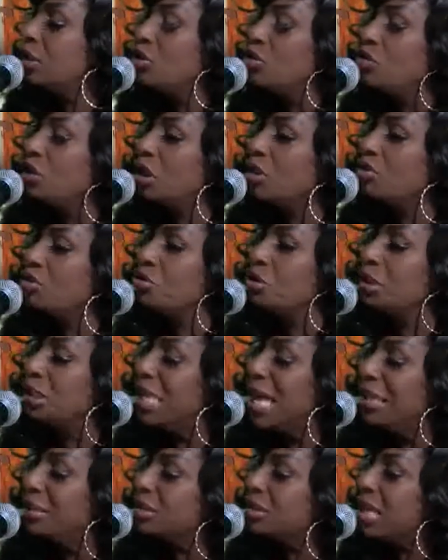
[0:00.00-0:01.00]
you can do a
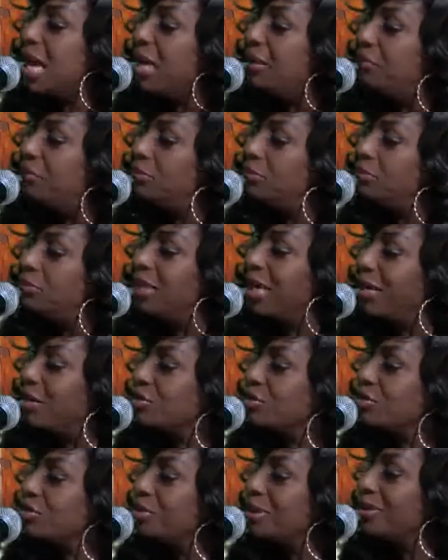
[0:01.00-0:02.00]
Latin type
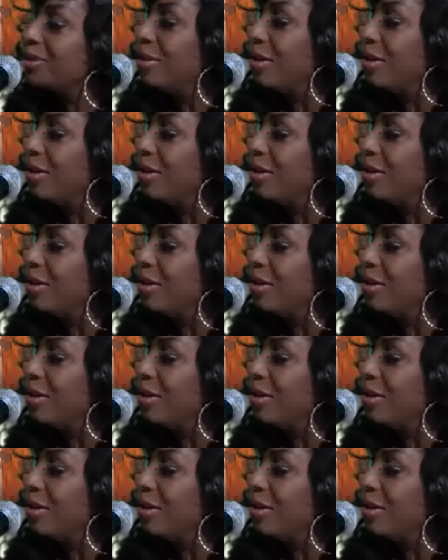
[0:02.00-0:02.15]
dance to it.